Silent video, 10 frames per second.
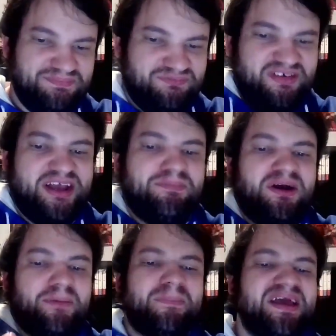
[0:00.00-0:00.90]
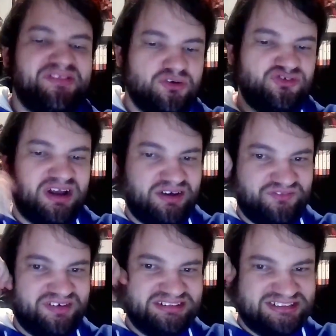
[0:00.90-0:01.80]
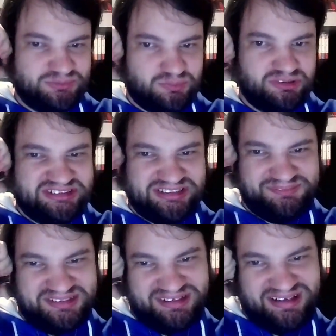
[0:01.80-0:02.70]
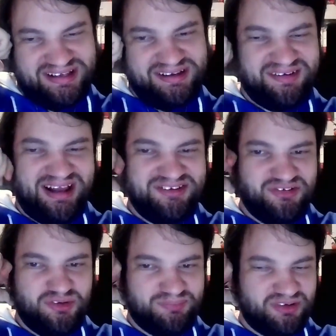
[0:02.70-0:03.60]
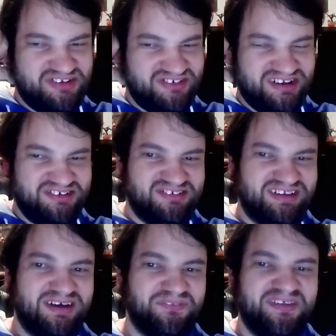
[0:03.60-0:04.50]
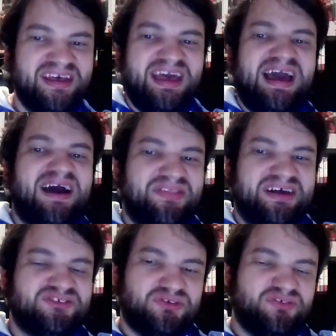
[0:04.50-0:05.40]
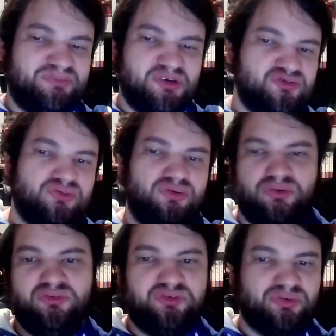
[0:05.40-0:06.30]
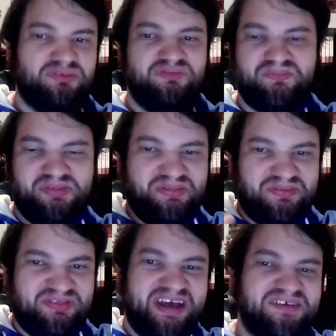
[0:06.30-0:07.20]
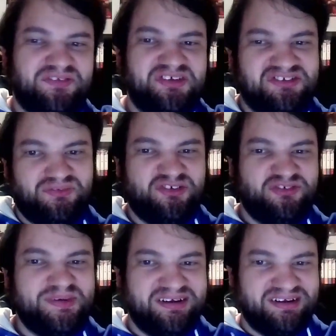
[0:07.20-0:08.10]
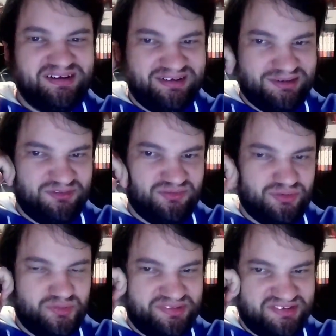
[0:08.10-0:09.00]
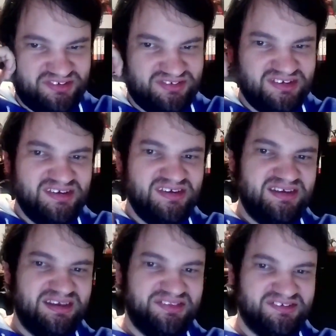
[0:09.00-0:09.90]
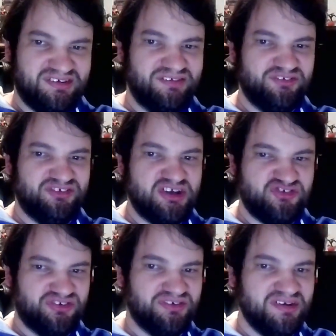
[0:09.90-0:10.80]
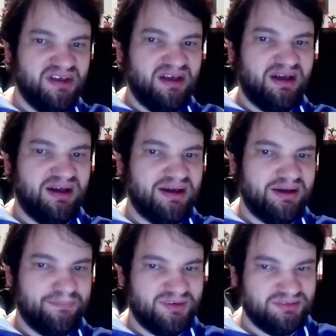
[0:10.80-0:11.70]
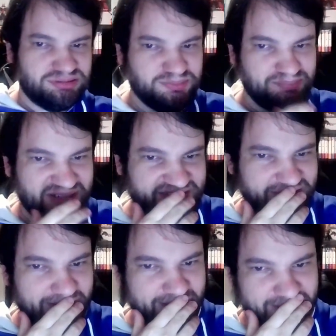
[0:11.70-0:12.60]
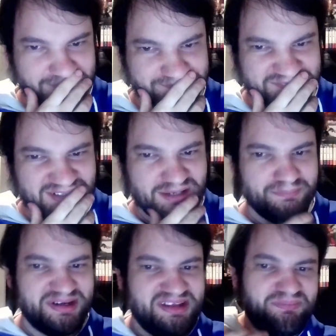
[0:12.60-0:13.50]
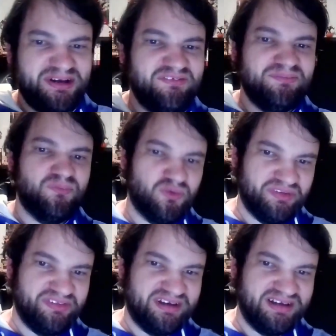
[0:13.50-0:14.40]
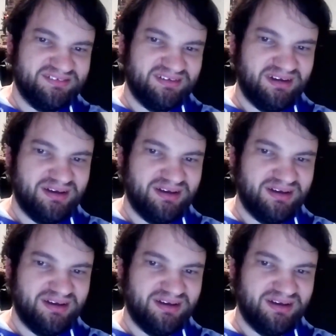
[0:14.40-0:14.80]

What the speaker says: Vegapunk made their sacrifices worth something. I do appreciate just how that sort of mutual sort of thankfulness and respect kind of comes through in this conversation. But even more than that,